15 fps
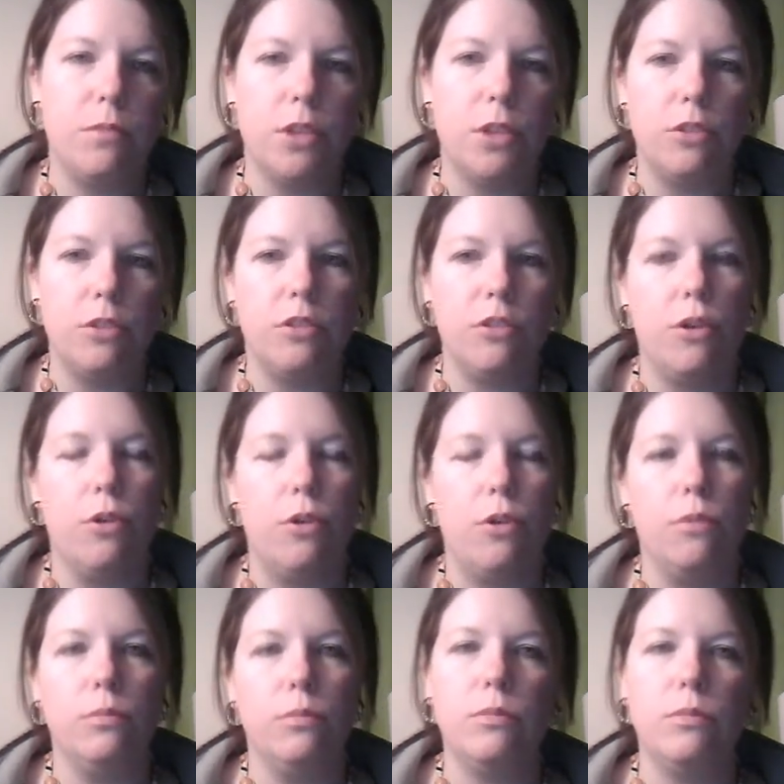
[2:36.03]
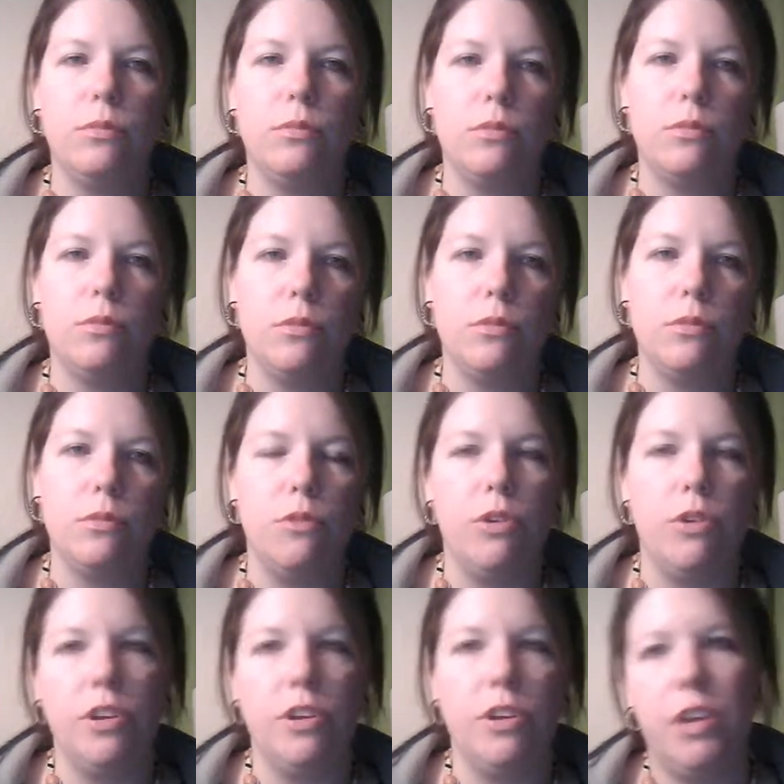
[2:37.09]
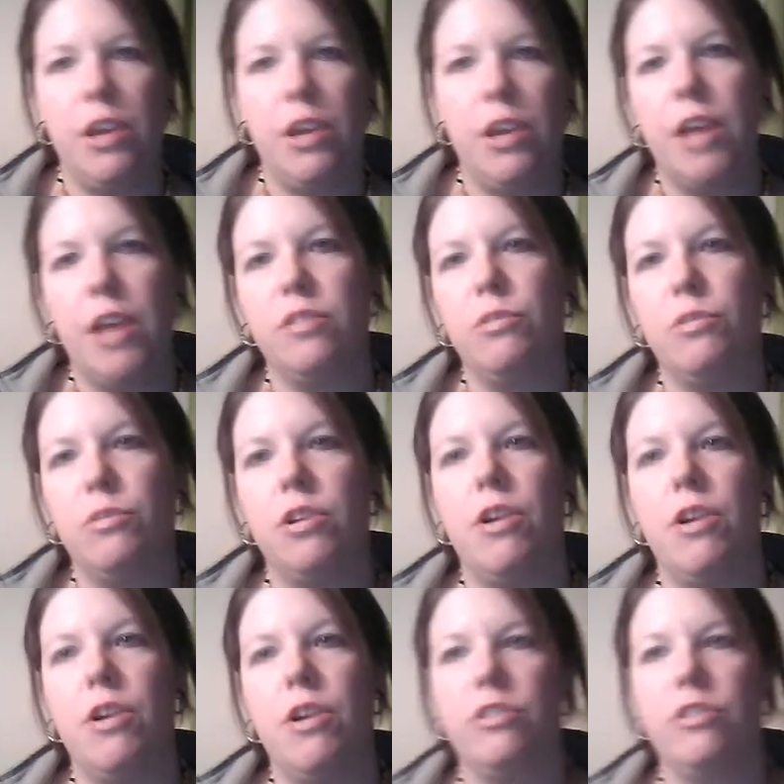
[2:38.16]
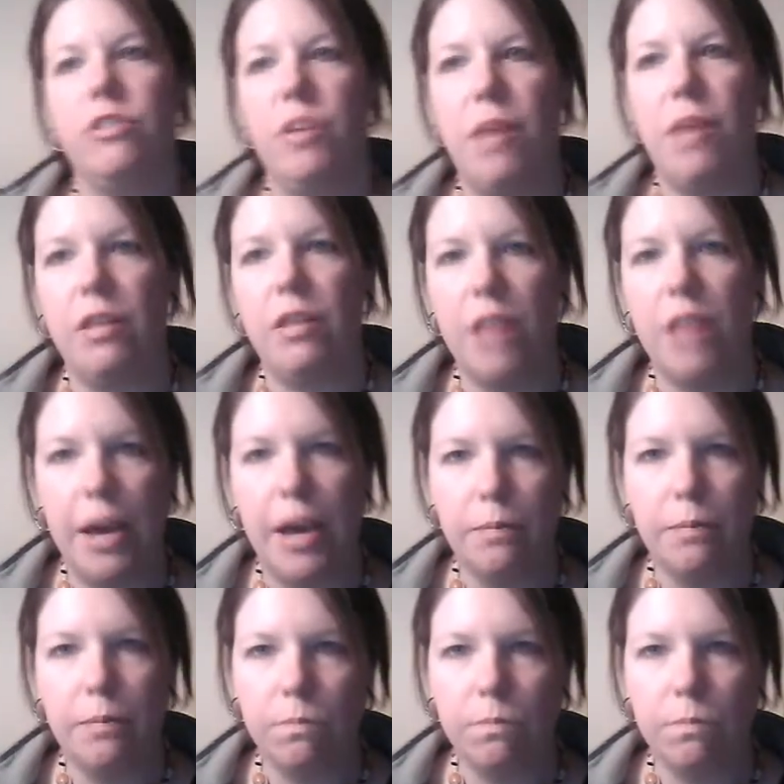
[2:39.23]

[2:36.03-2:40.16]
So he had some good interaction about that.